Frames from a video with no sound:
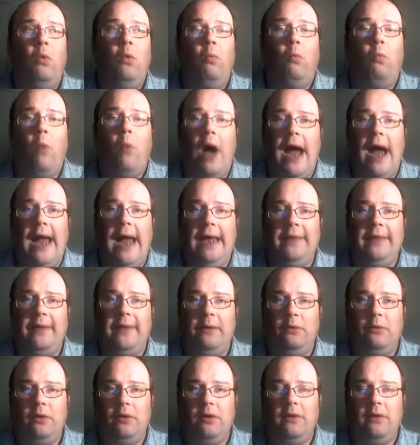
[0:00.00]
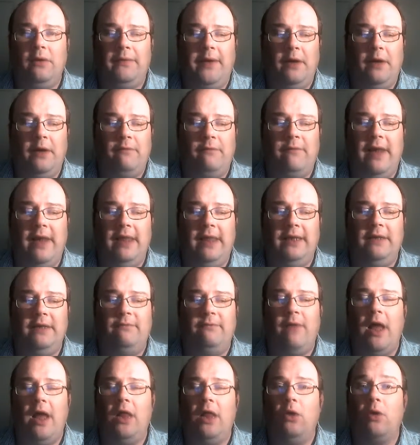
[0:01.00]
why they're failing to
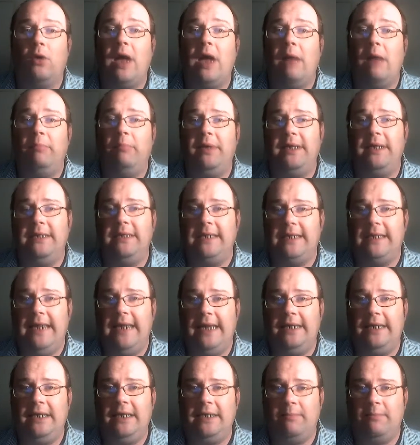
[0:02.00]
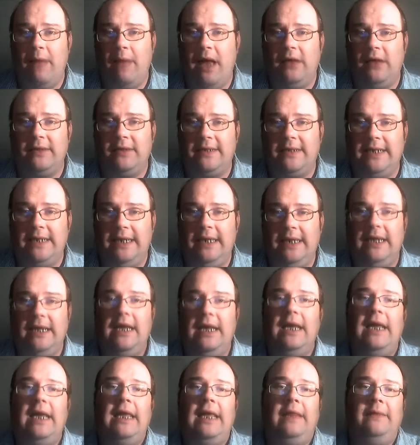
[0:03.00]
follow a company's attendance policy,
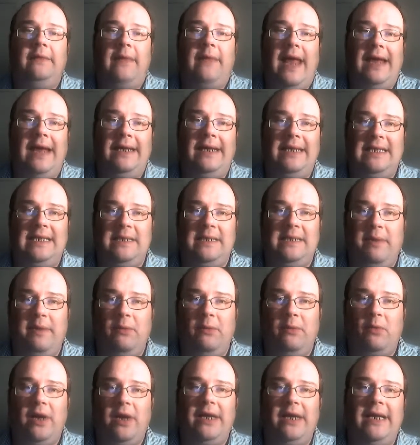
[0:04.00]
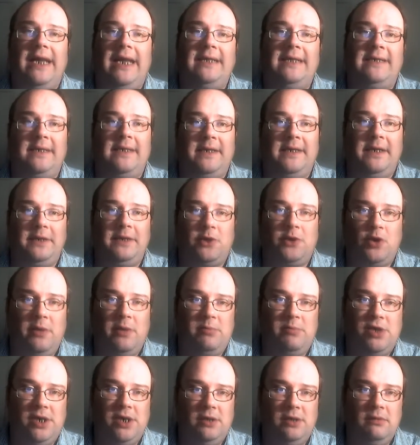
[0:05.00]
that needs to be written as a
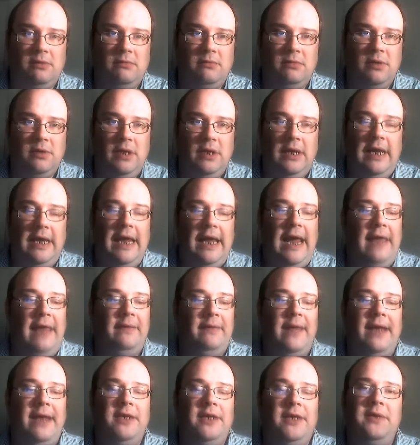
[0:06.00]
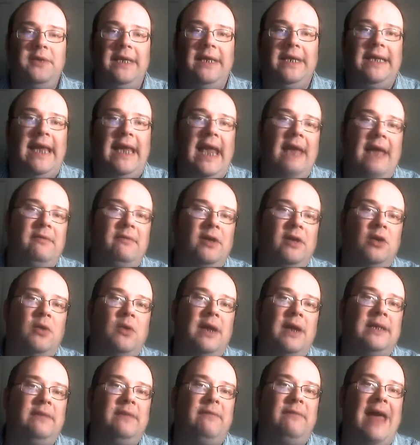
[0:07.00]
description. And then you need to have a
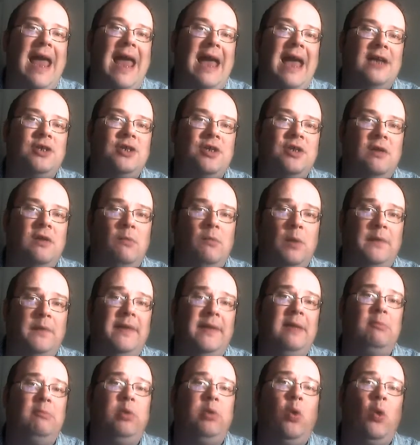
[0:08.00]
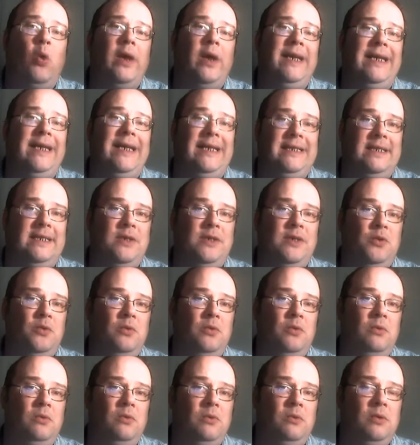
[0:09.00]
corrective action on what the employee needs
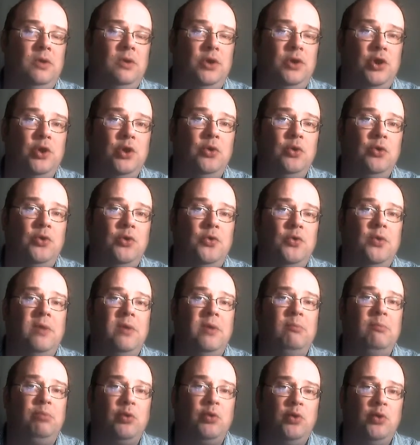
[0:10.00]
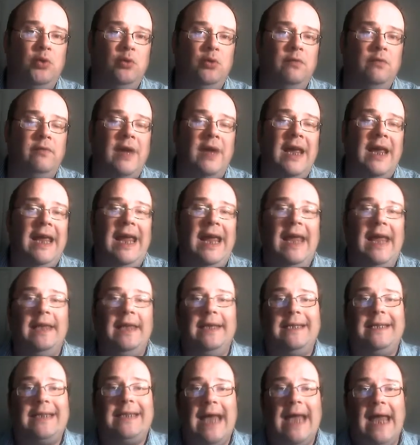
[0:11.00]
to do to improve and the
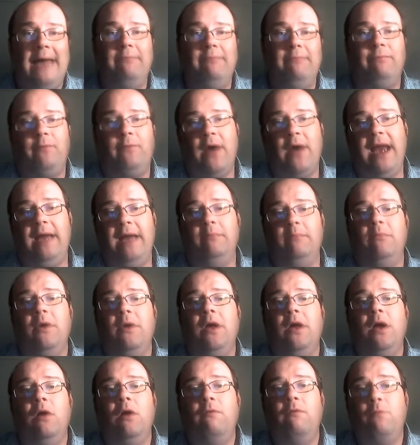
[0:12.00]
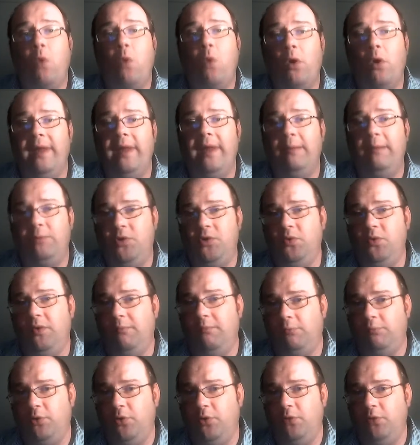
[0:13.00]
time frame for them to
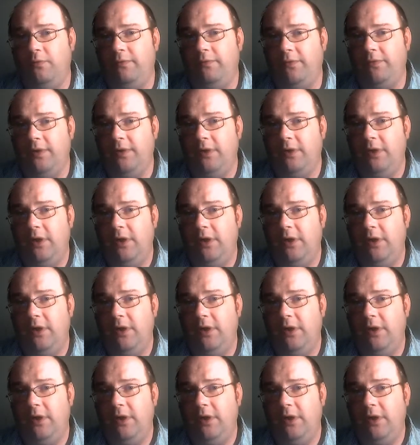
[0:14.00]
improve.